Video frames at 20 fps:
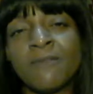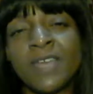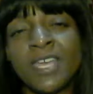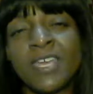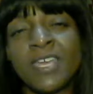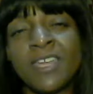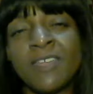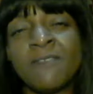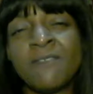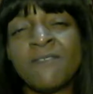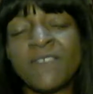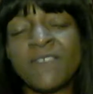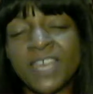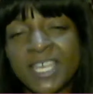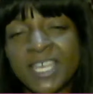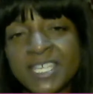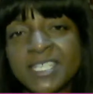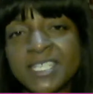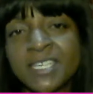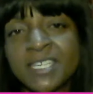
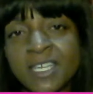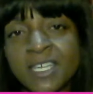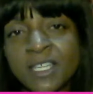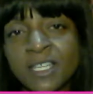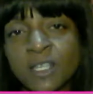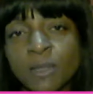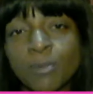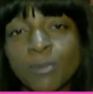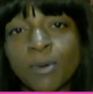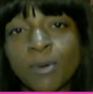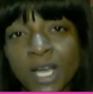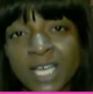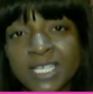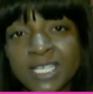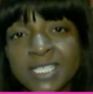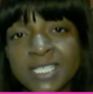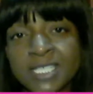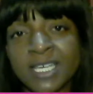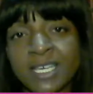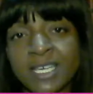invested in the
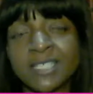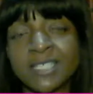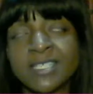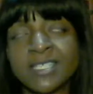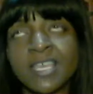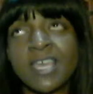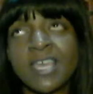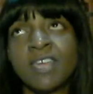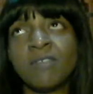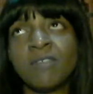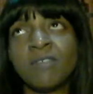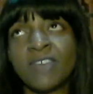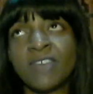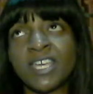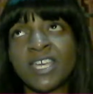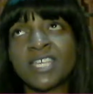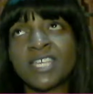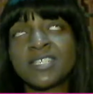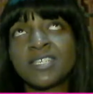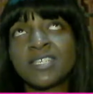process,
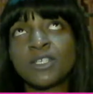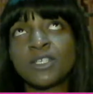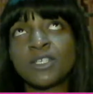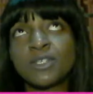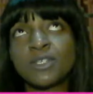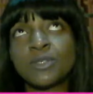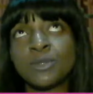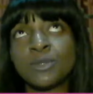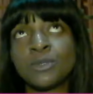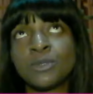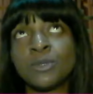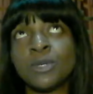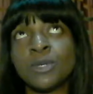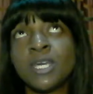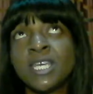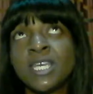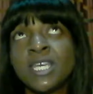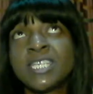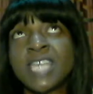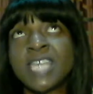invested to
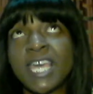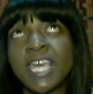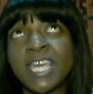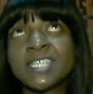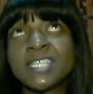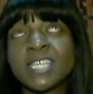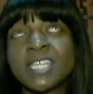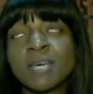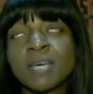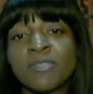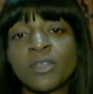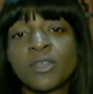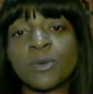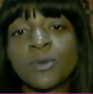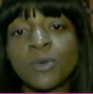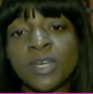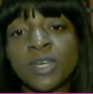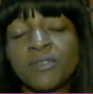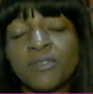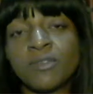take something
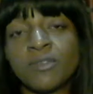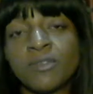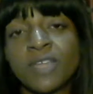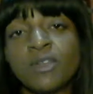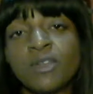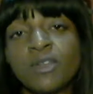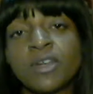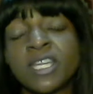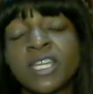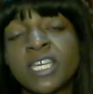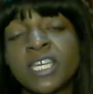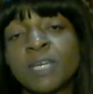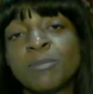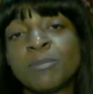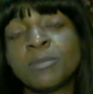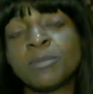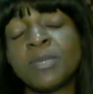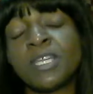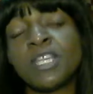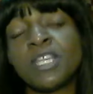with you that you're going to
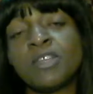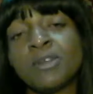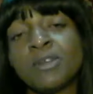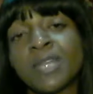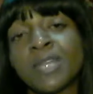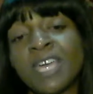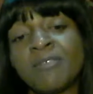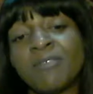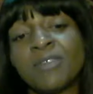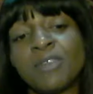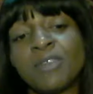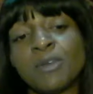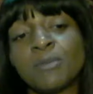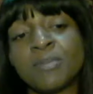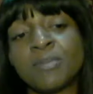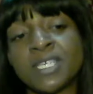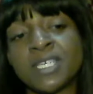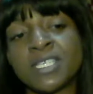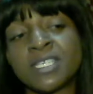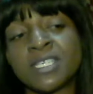implement in your life and your
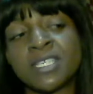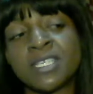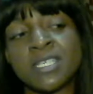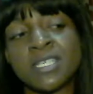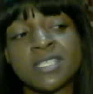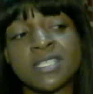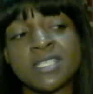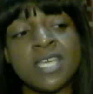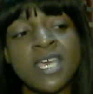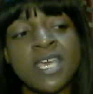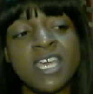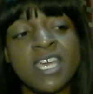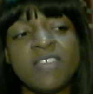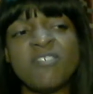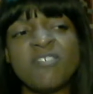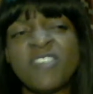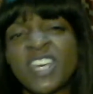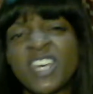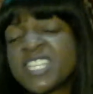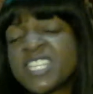business,
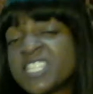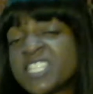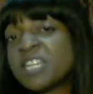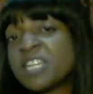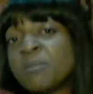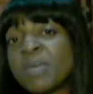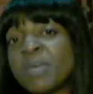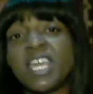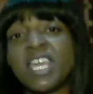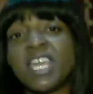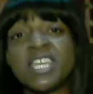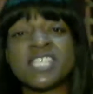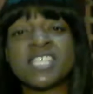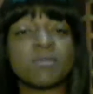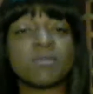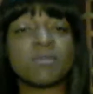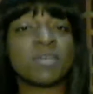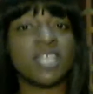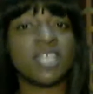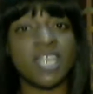invested in making
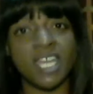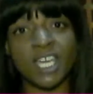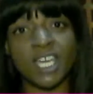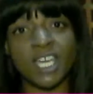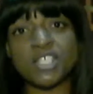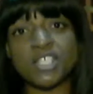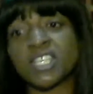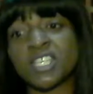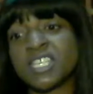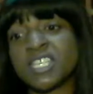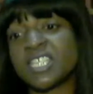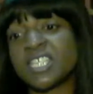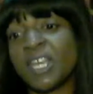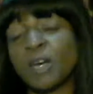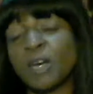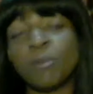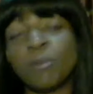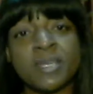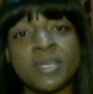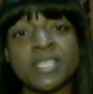some connections and
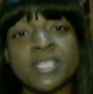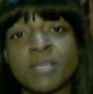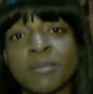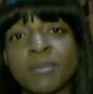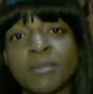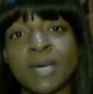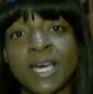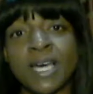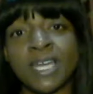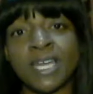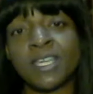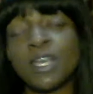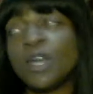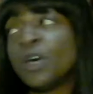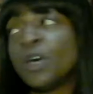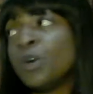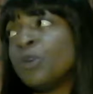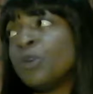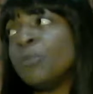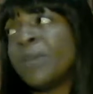helping somebody
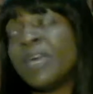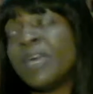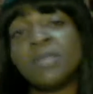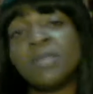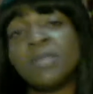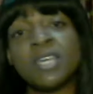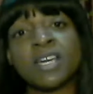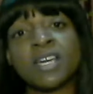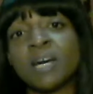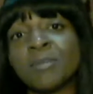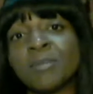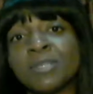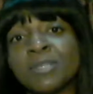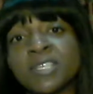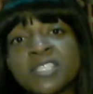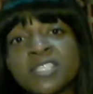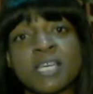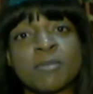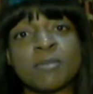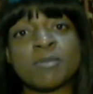who may be a couple
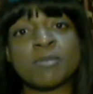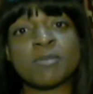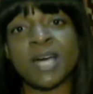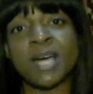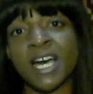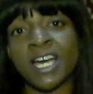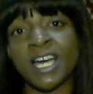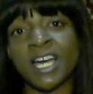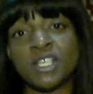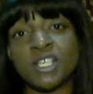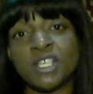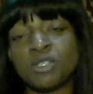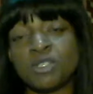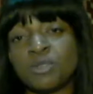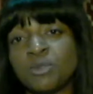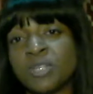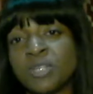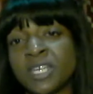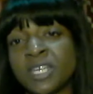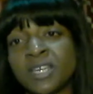of steps behind
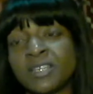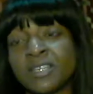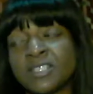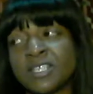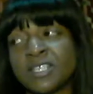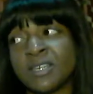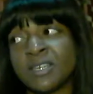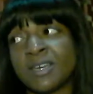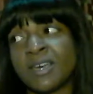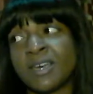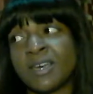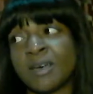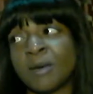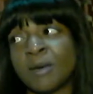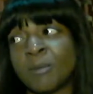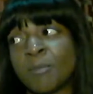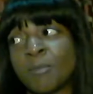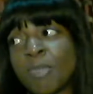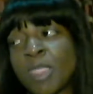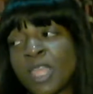you
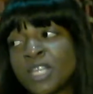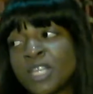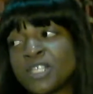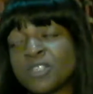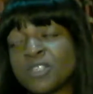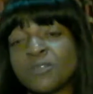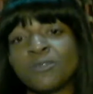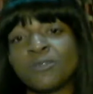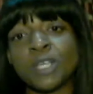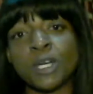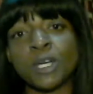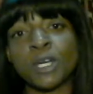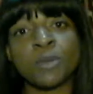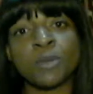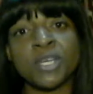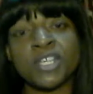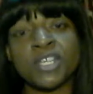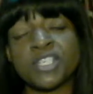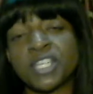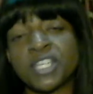to
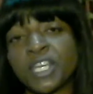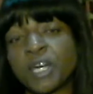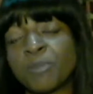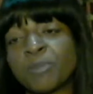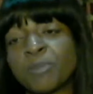flourish and help their